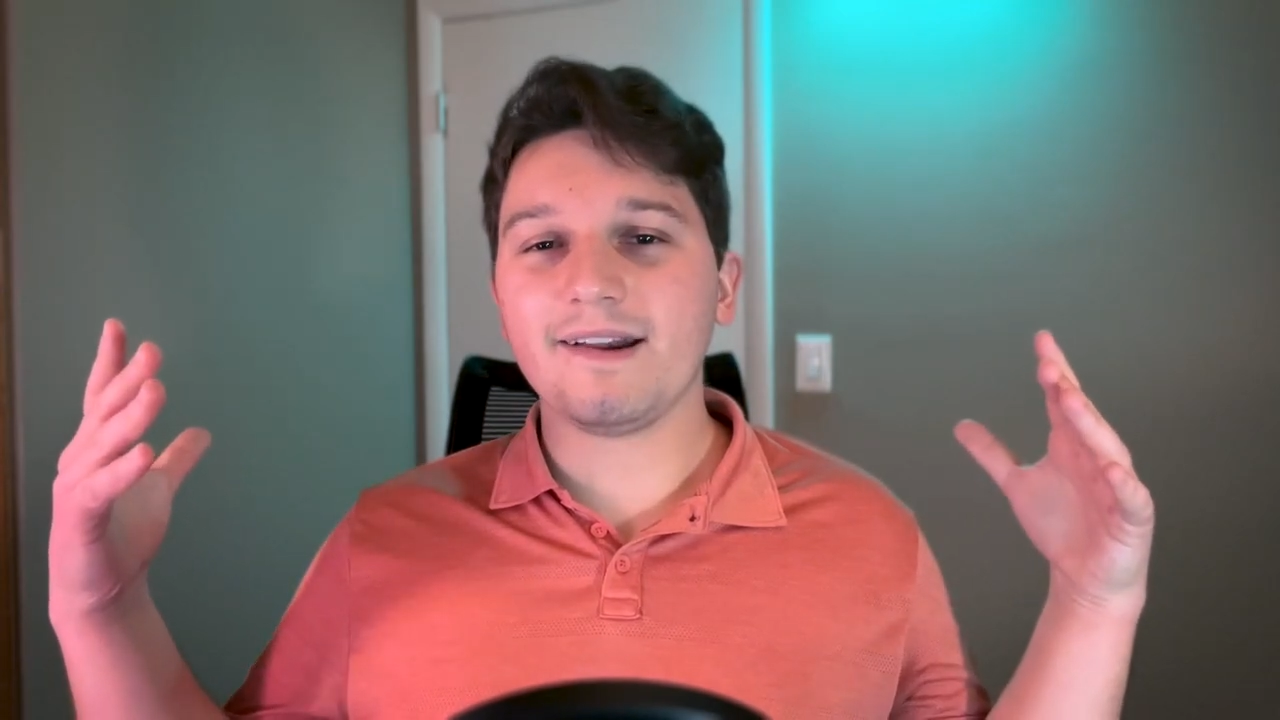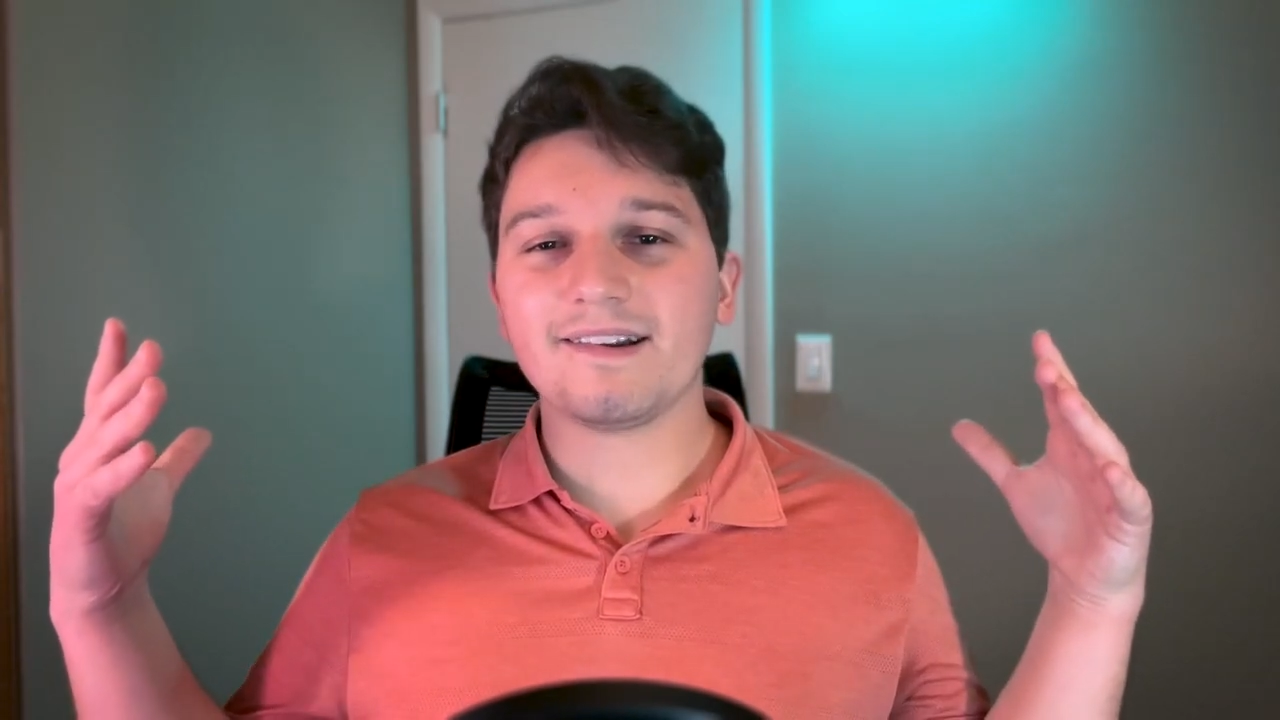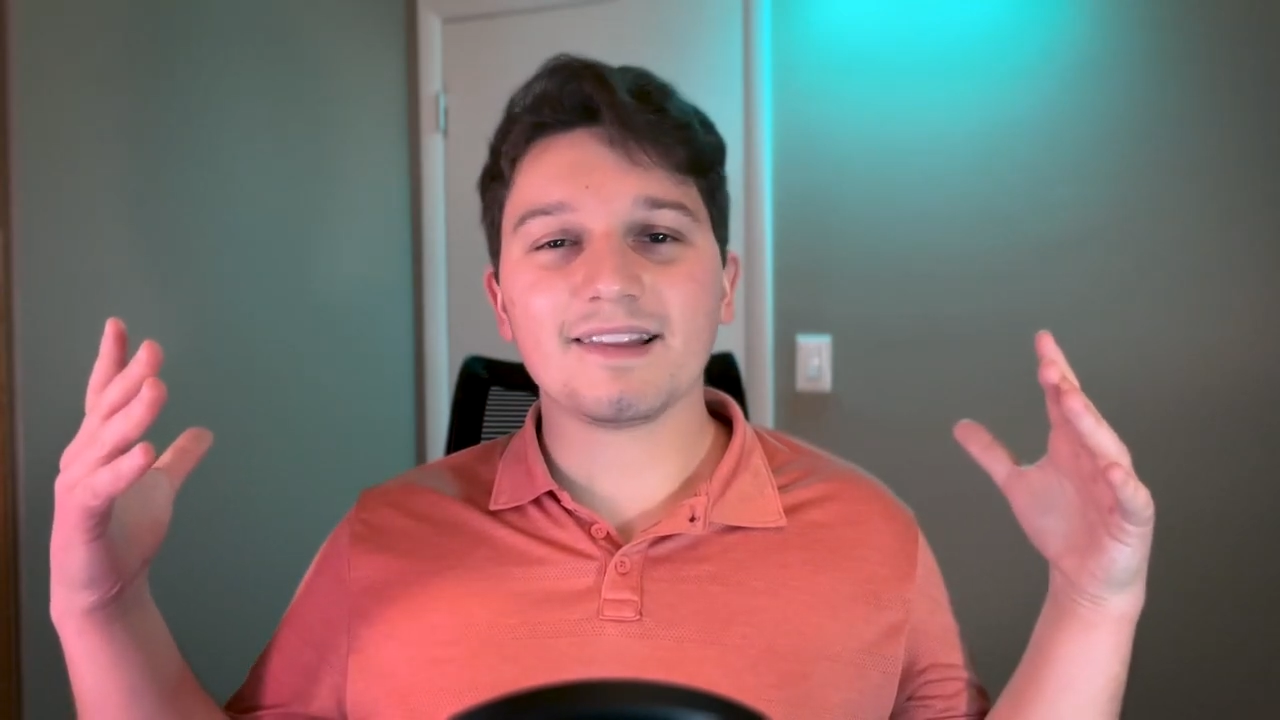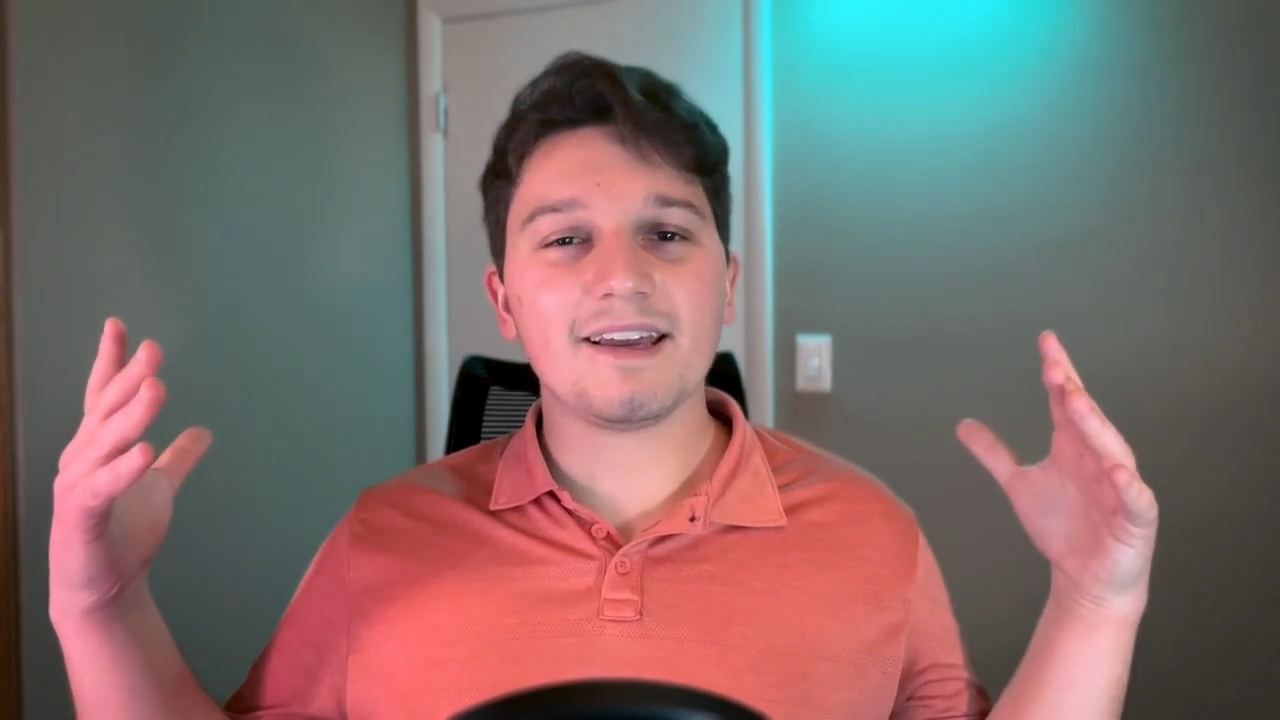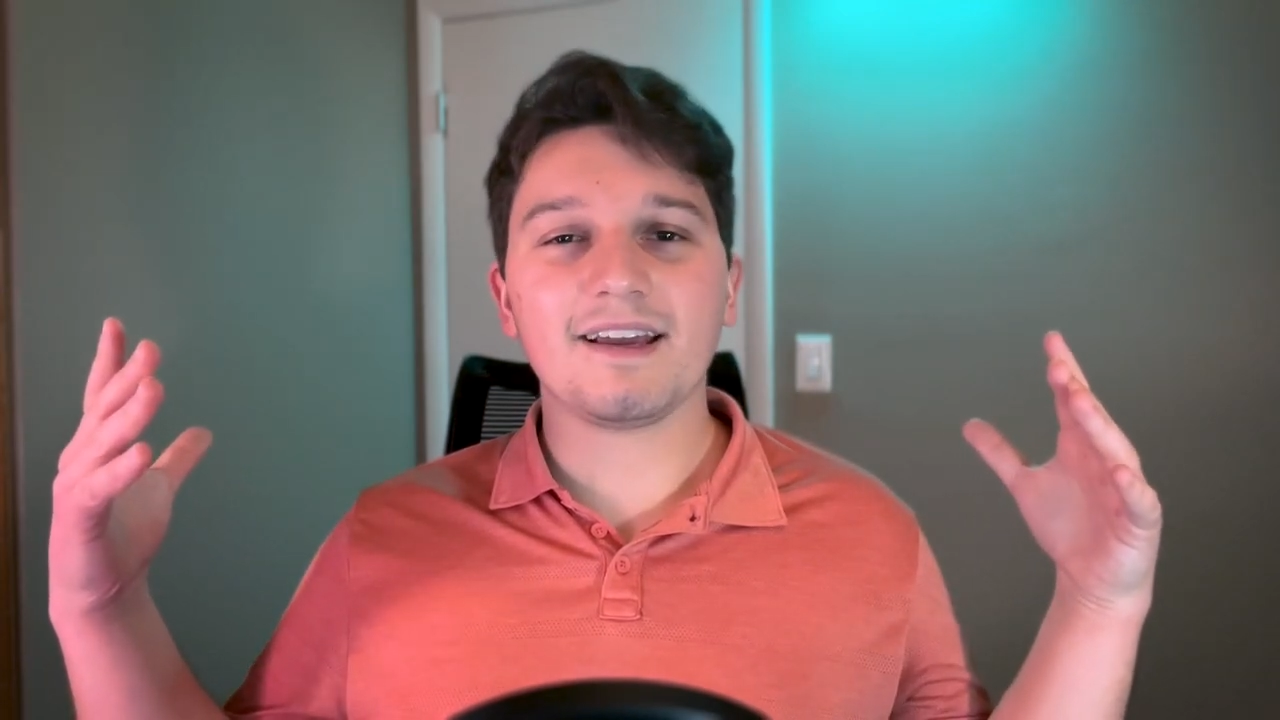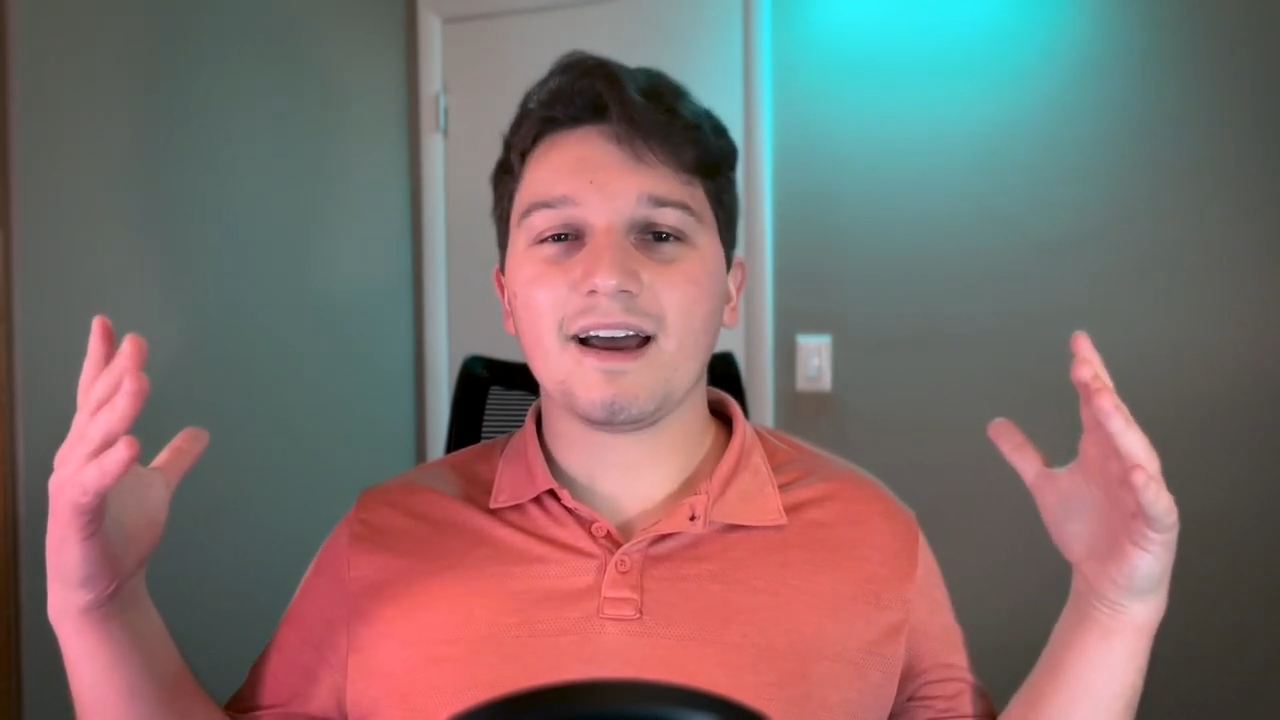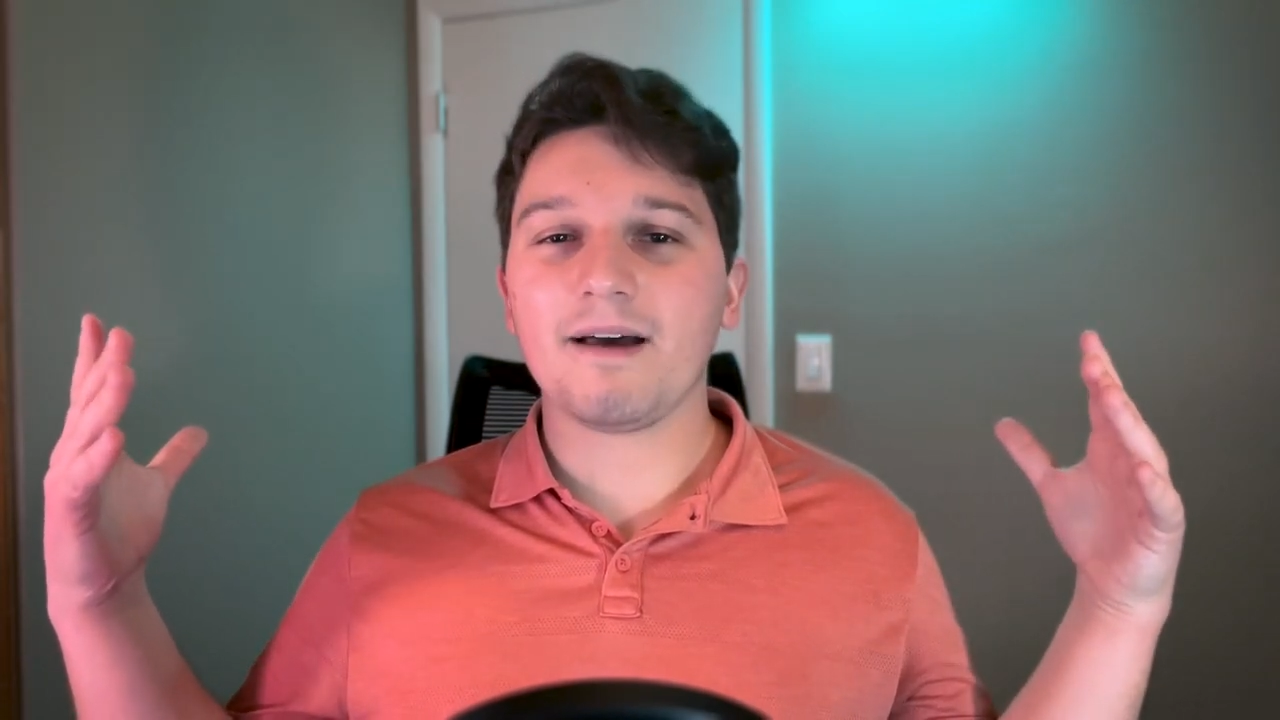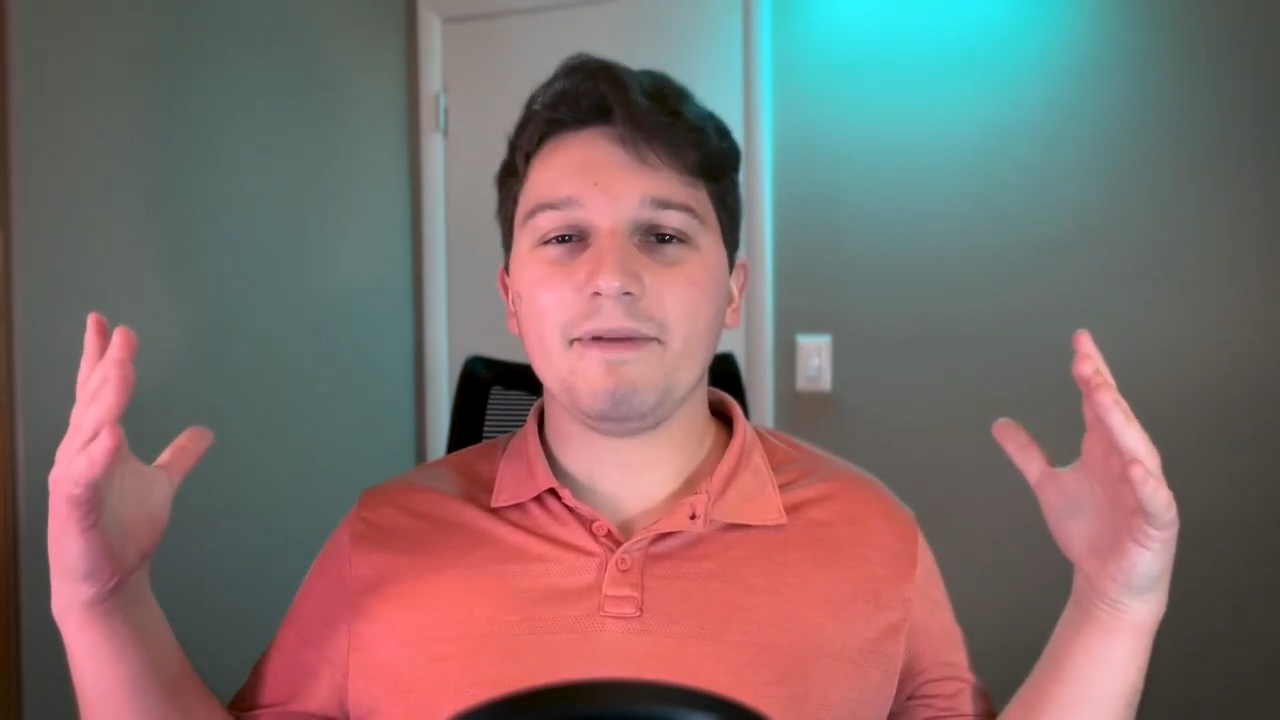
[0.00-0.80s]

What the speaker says: just like be